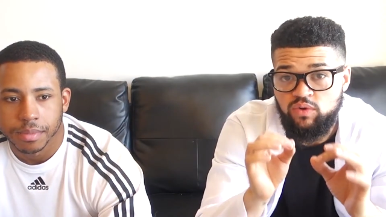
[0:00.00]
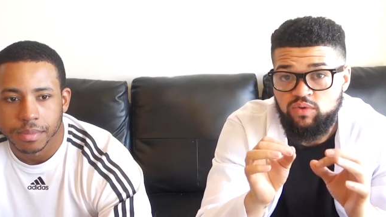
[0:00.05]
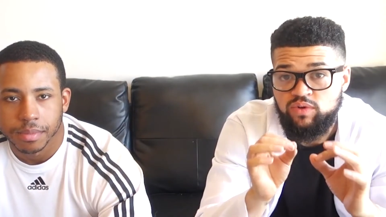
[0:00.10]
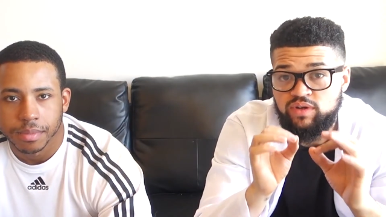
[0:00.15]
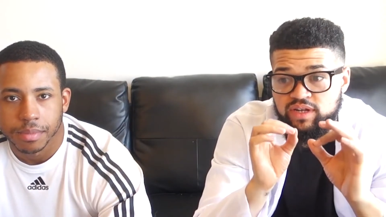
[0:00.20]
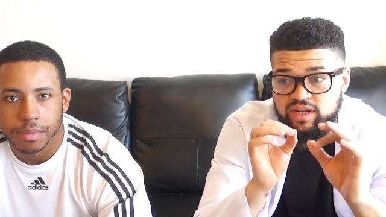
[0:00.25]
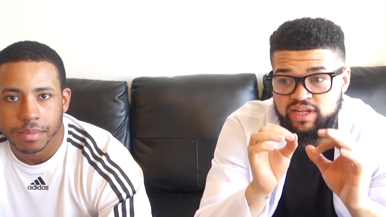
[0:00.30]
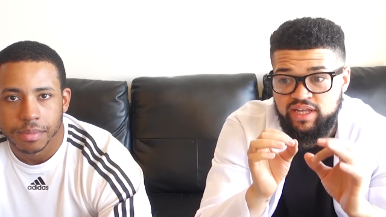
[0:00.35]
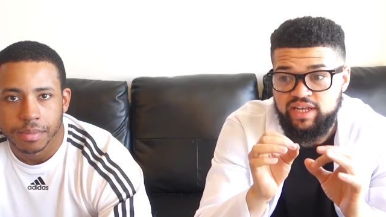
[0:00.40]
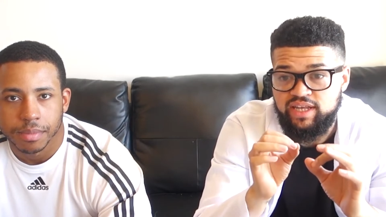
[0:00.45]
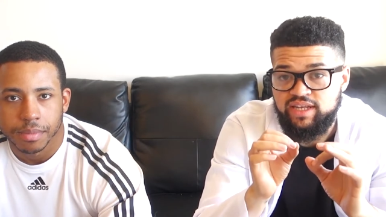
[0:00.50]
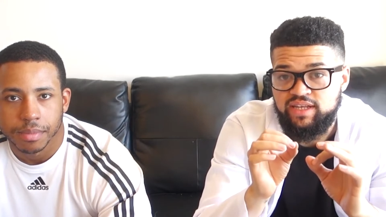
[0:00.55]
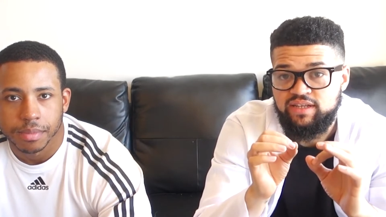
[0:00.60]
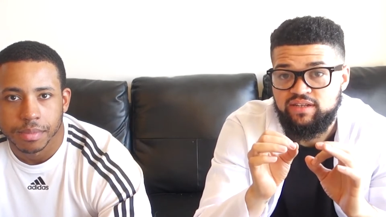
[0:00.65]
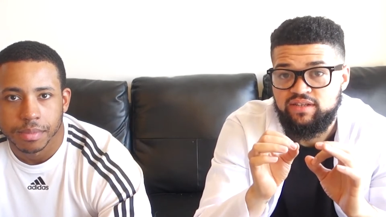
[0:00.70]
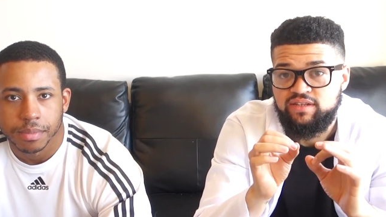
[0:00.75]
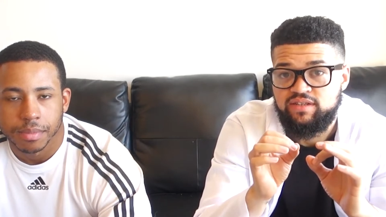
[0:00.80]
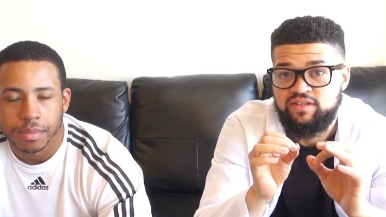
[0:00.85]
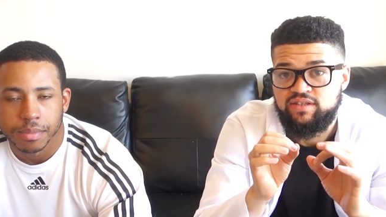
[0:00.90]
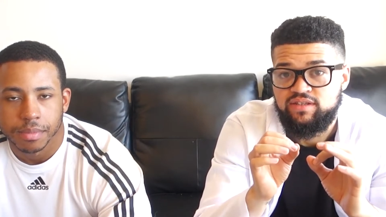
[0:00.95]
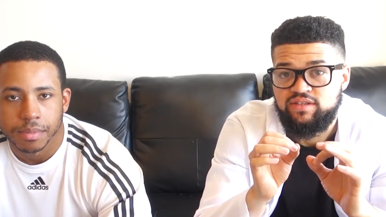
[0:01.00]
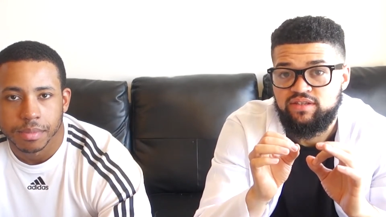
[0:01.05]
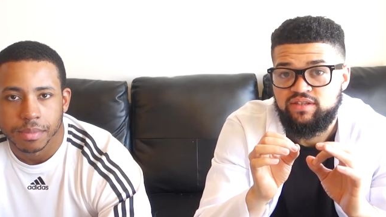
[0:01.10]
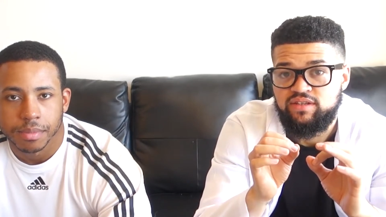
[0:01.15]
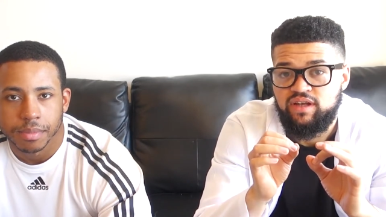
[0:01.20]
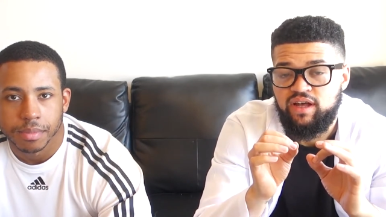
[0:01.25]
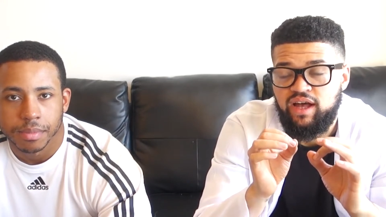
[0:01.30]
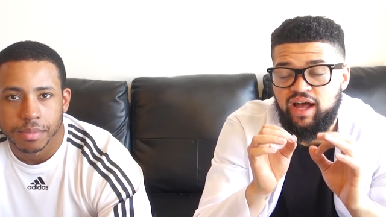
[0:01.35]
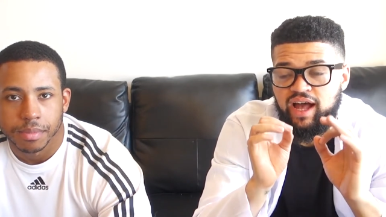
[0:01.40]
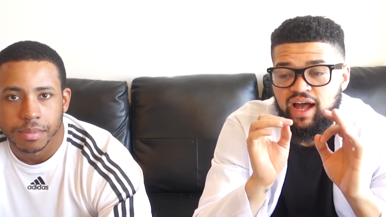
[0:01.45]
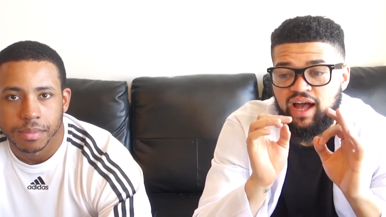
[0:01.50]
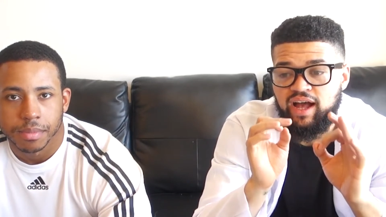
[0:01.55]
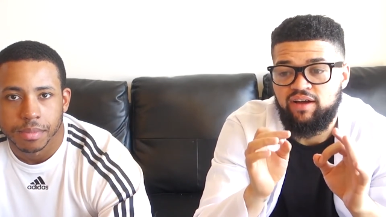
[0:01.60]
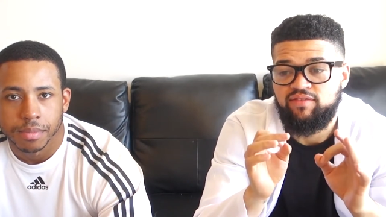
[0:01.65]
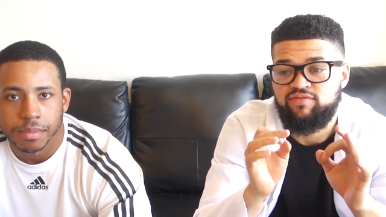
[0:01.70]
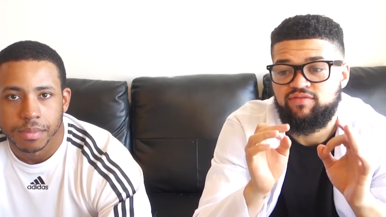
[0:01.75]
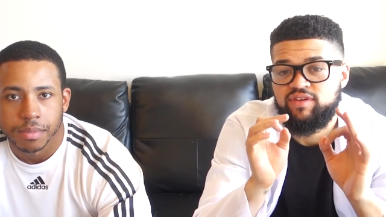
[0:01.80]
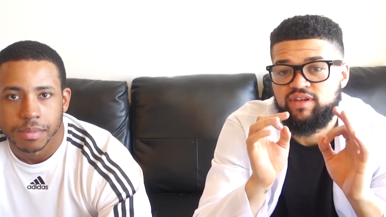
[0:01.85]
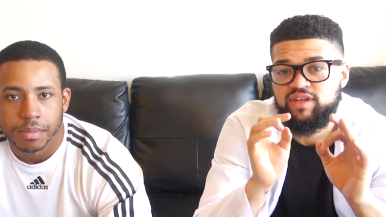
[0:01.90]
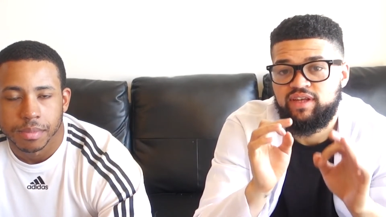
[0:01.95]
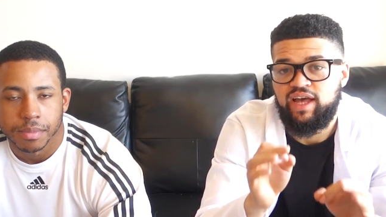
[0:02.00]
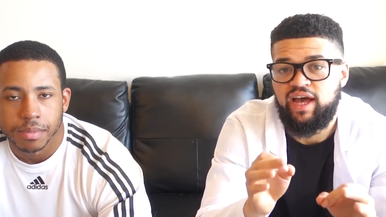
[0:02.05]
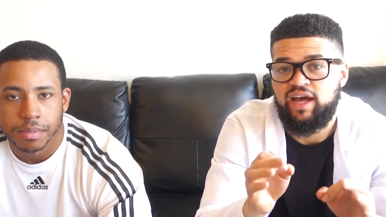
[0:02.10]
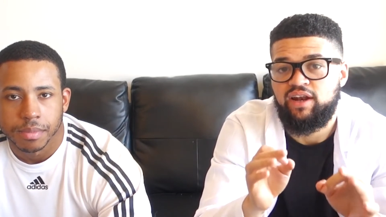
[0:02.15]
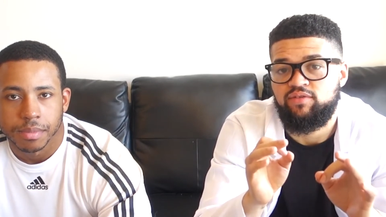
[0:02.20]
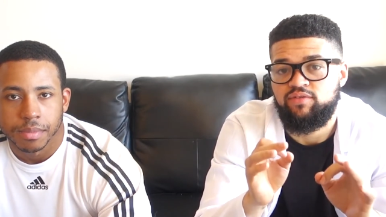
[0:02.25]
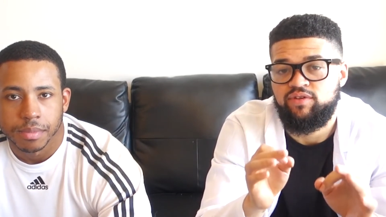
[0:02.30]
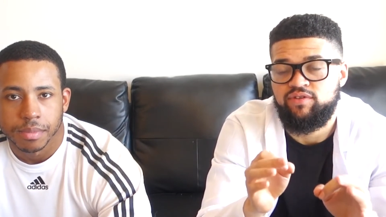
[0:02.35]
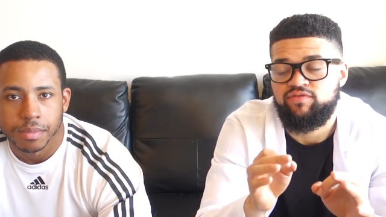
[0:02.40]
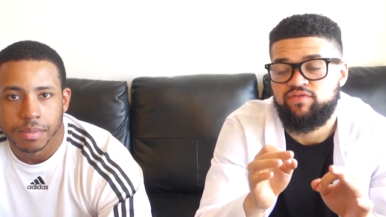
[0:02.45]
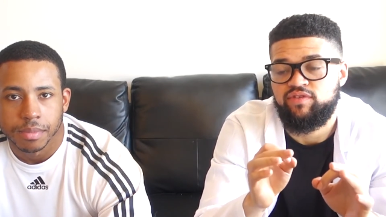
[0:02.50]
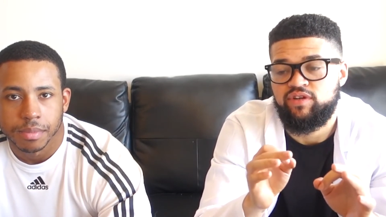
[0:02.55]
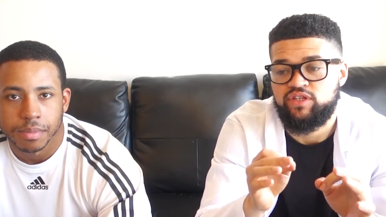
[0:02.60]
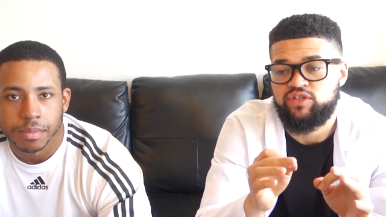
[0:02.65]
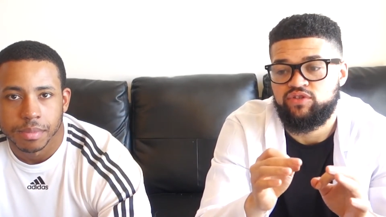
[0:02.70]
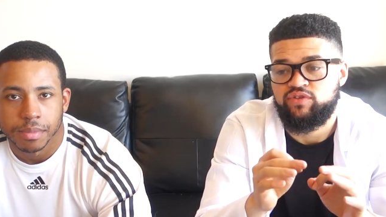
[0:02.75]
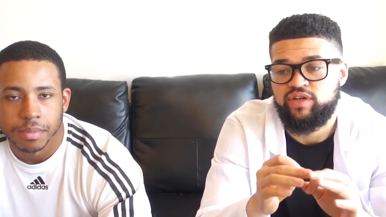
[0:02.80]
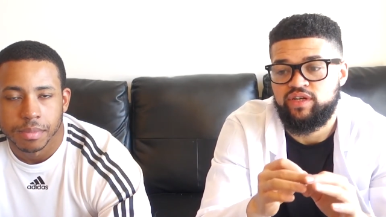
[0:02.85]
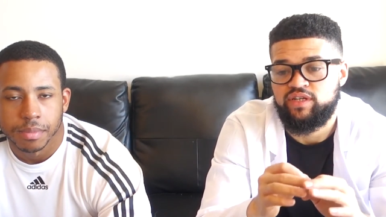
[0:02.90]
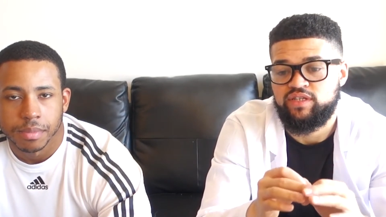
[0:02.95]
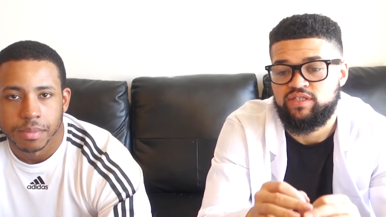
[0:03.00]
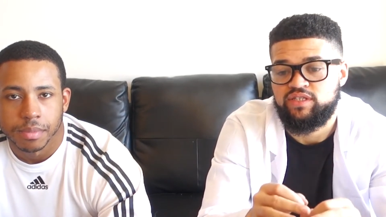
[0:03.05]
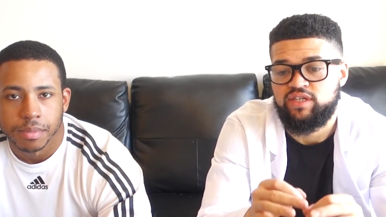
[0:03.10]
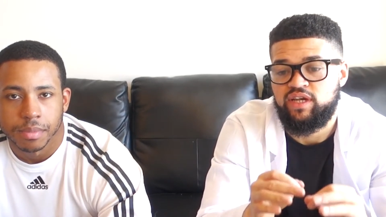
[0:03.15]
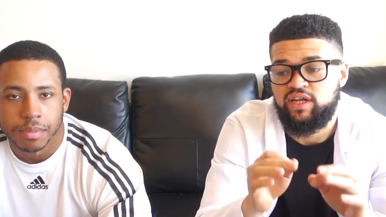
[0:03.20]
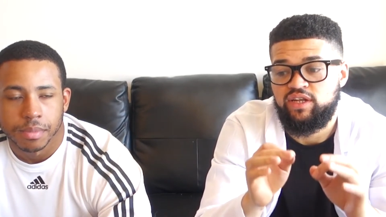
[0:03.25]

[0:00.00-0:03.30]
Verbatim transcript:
Speaker 1: only have calorie-free drinks.